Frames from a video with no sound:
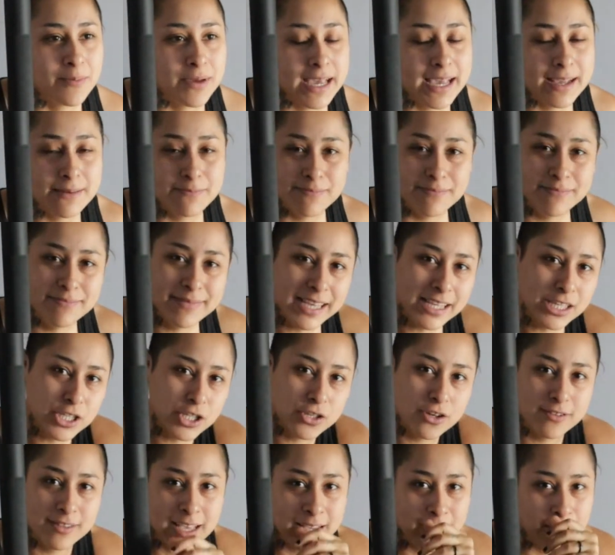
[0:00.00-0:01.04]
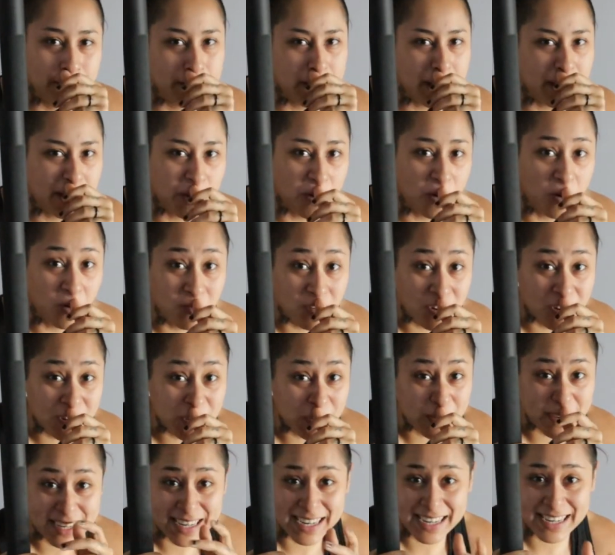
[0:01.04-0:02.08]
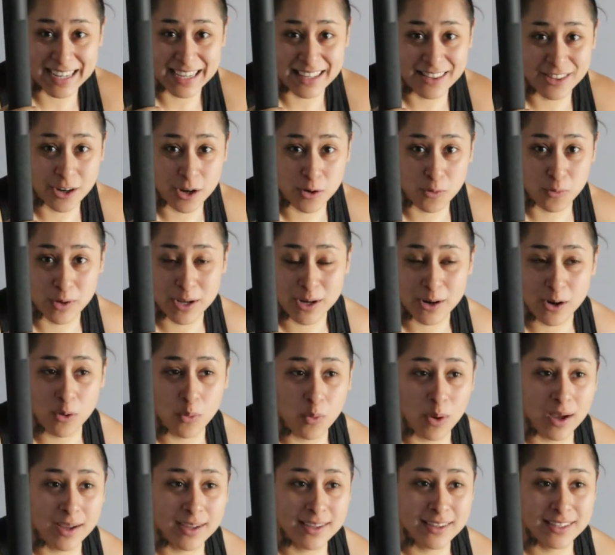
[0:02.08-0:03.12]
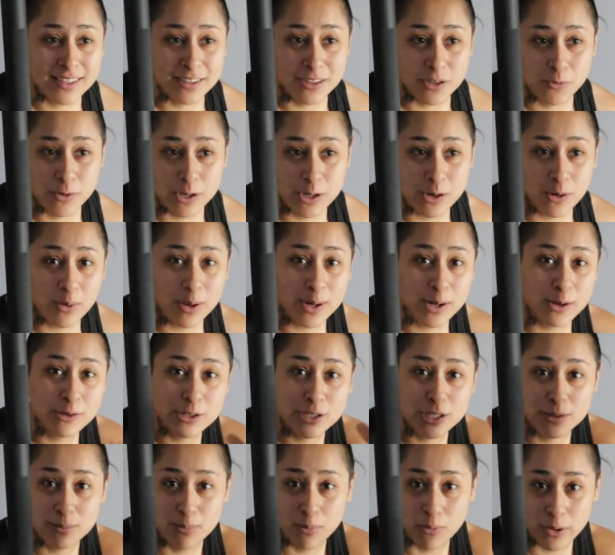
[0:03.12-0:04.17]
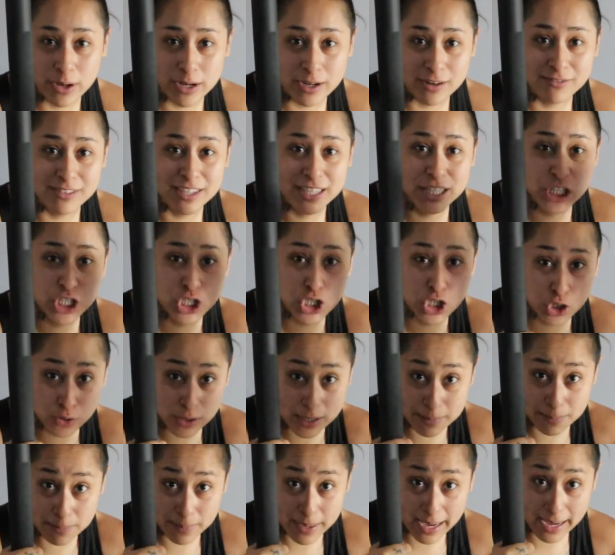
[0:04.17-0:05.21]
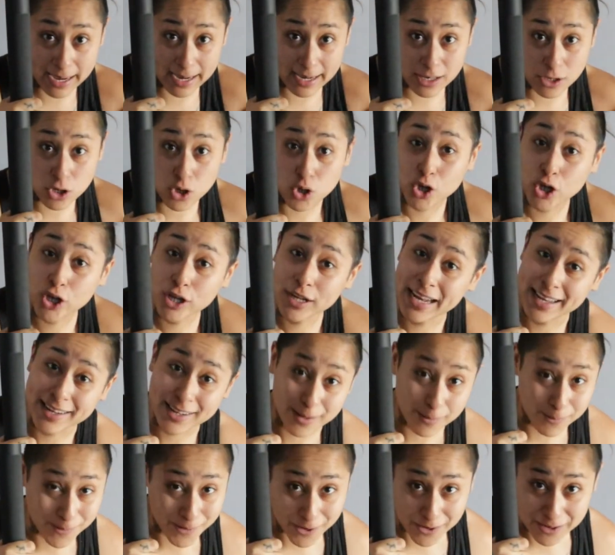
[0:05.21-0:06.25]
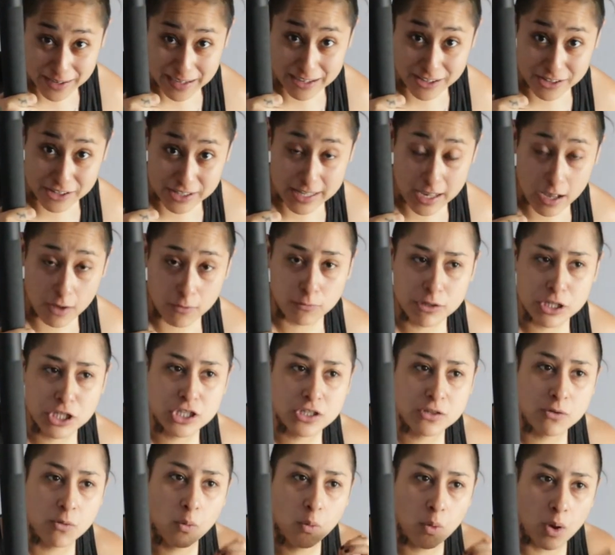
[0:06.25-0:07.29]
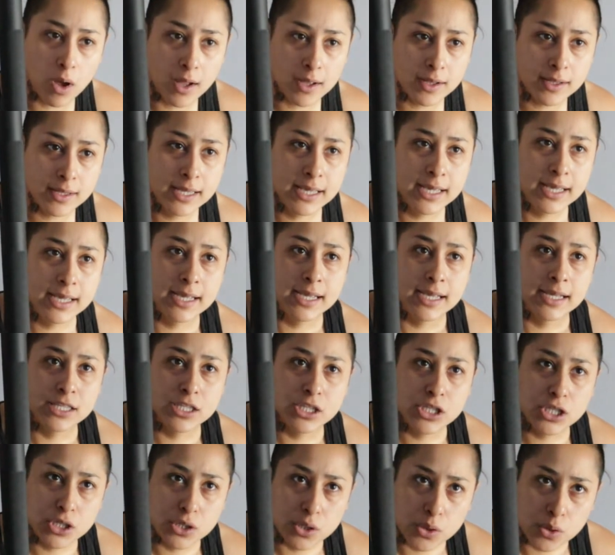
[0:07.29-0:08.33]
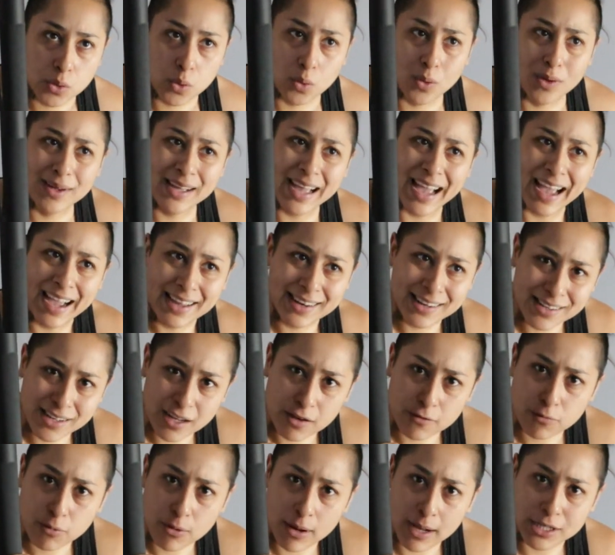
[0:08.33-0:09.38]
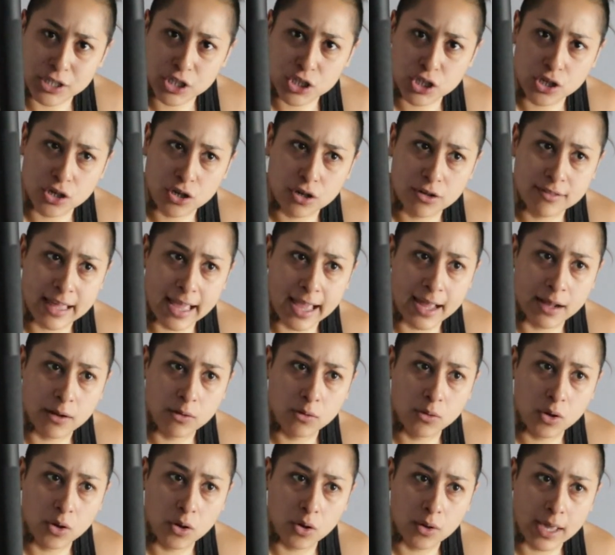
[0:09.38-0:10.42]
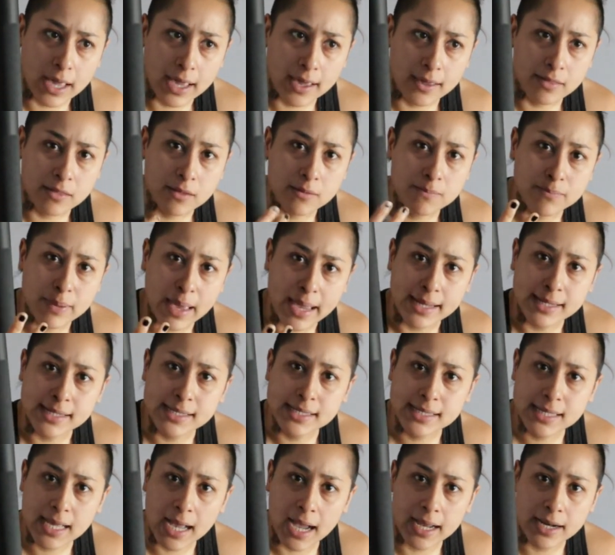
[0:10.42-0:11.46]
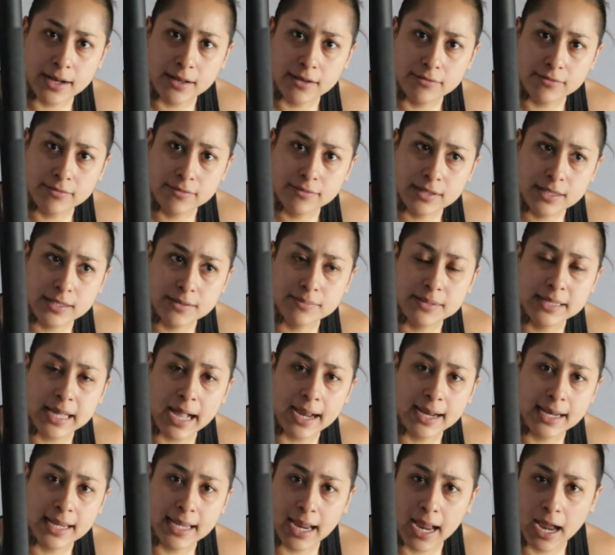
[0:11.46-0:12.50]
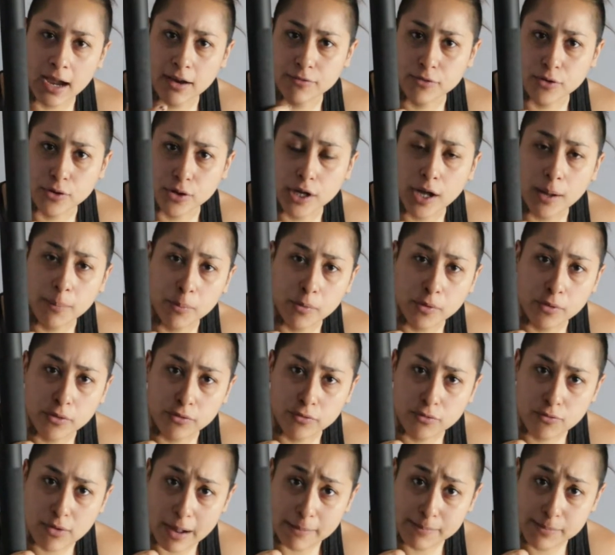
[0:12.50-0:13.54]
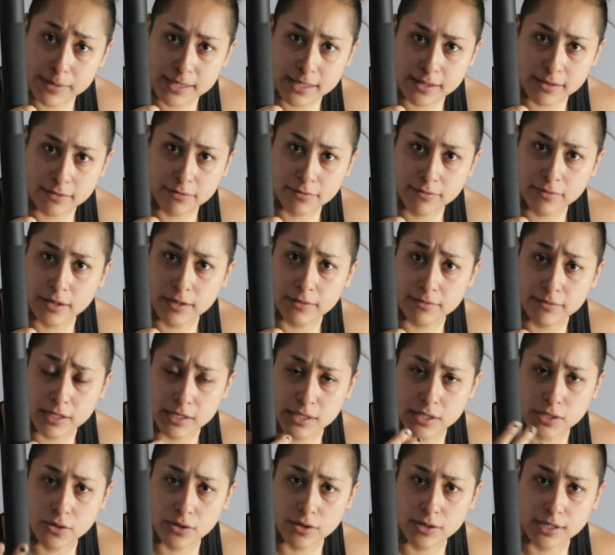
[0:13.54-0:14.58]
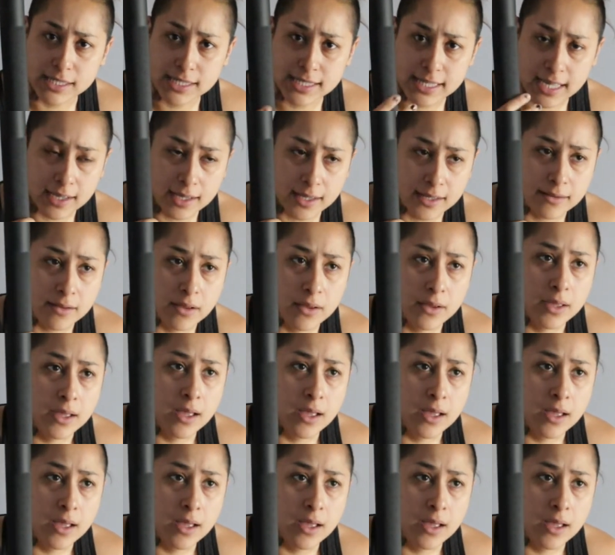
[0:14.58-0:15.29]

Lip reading: And make sure that you're not overdoing it either. We don't want to go to the point of extreme pain. You could end up hurting yourself. We just want to add enough pressure that, okay, the pain is kind of subsiding after a couple of reps of these 30-second